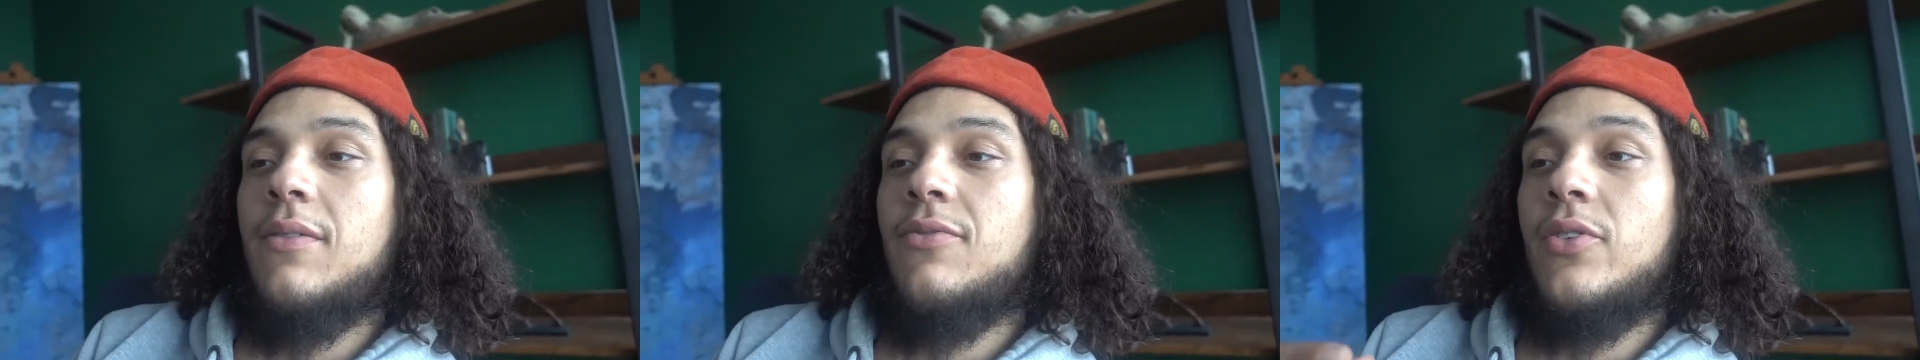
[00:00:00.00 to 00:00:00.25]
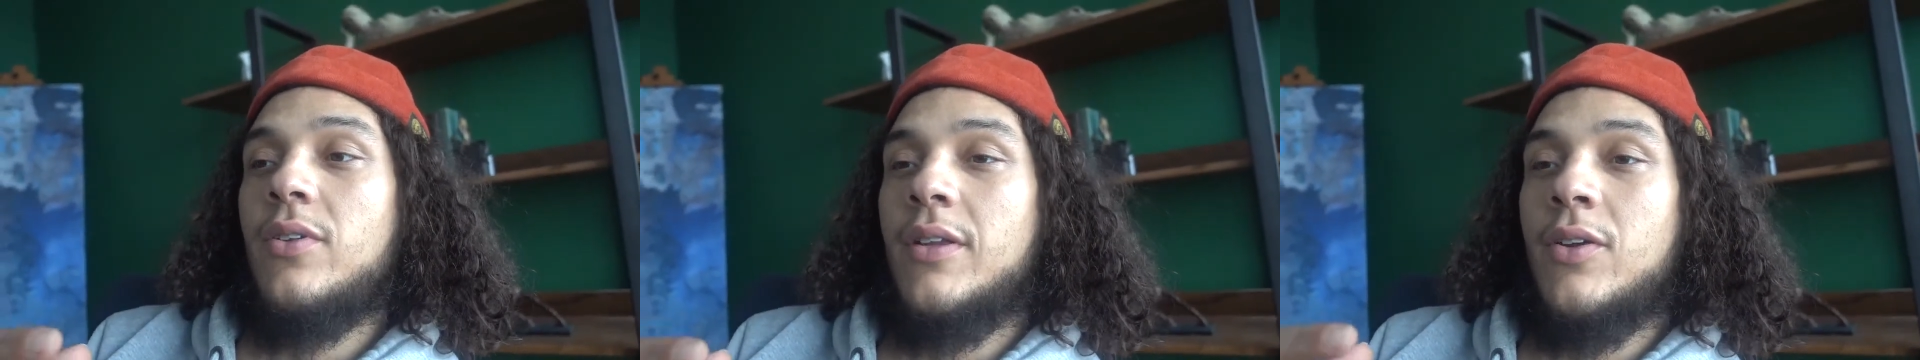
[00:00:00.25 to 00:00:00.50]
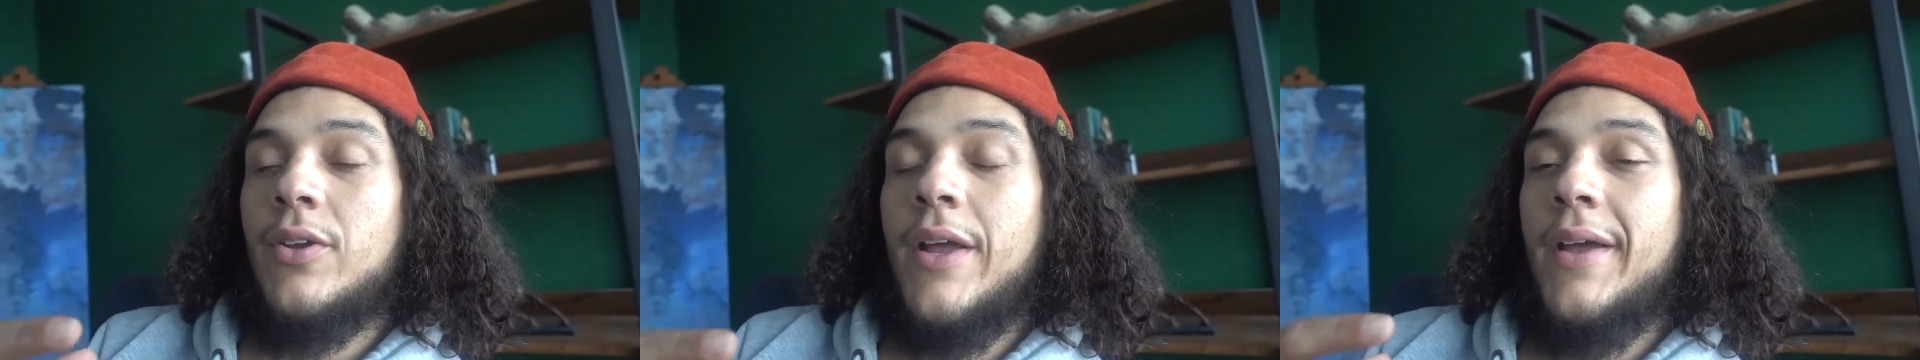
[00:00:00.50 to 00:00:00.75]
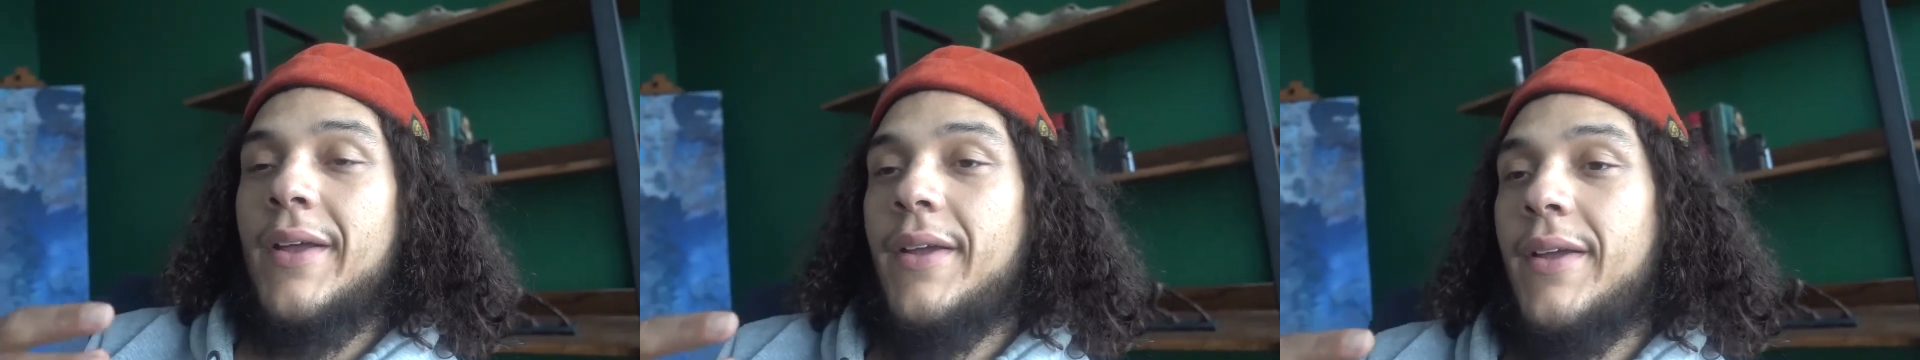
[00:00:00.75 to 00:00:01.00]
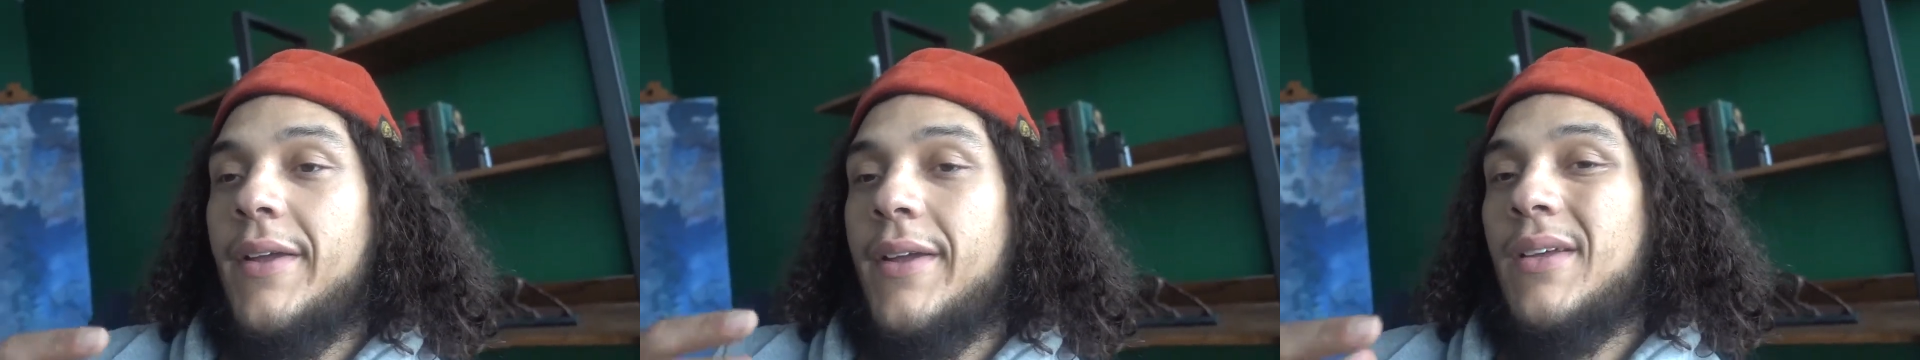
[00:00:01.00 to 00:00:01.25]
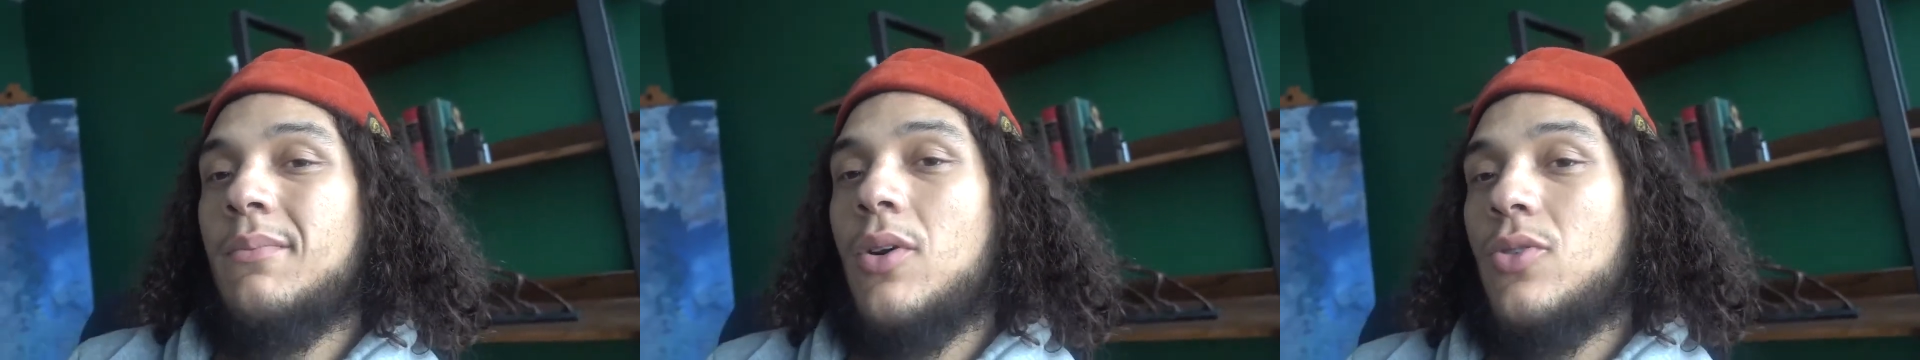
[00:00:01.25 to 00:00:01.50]
feeling or that
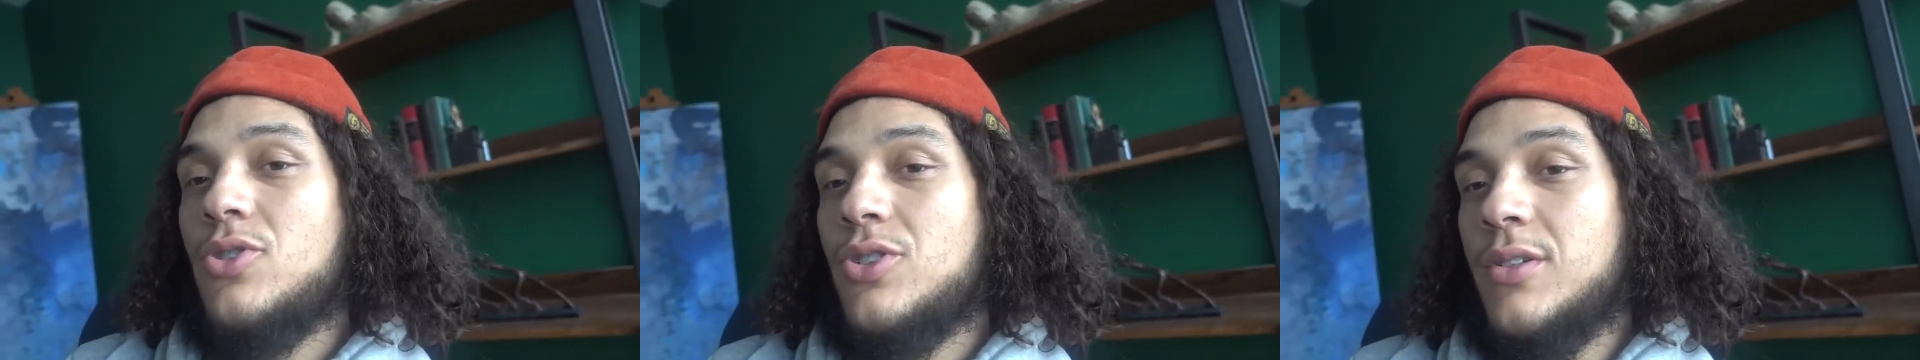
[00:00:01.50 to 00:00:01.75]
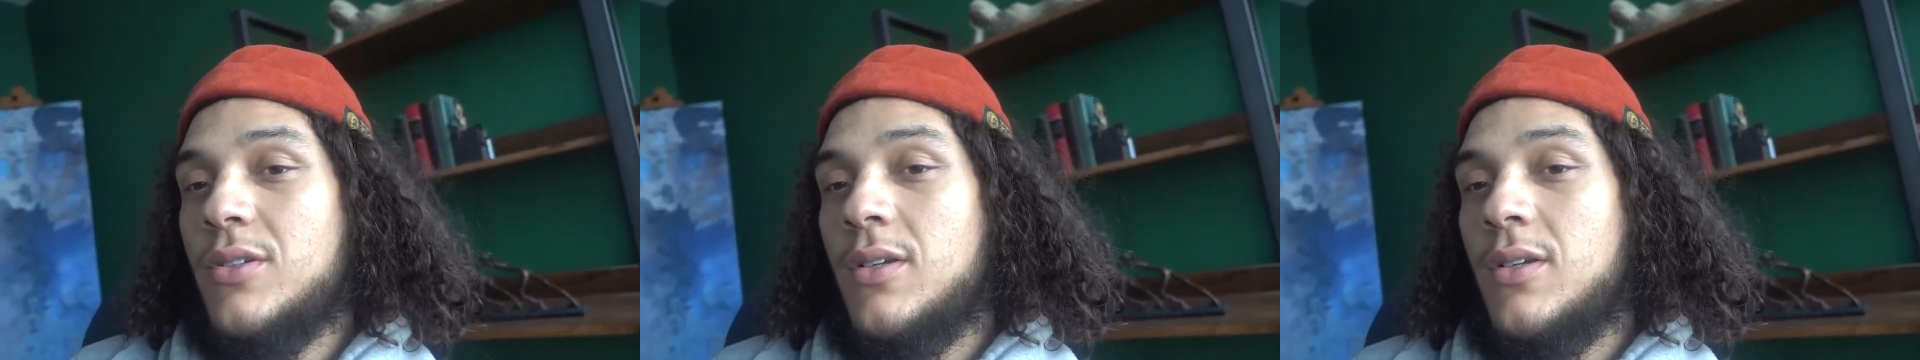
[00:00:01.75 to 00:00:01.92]
emotion,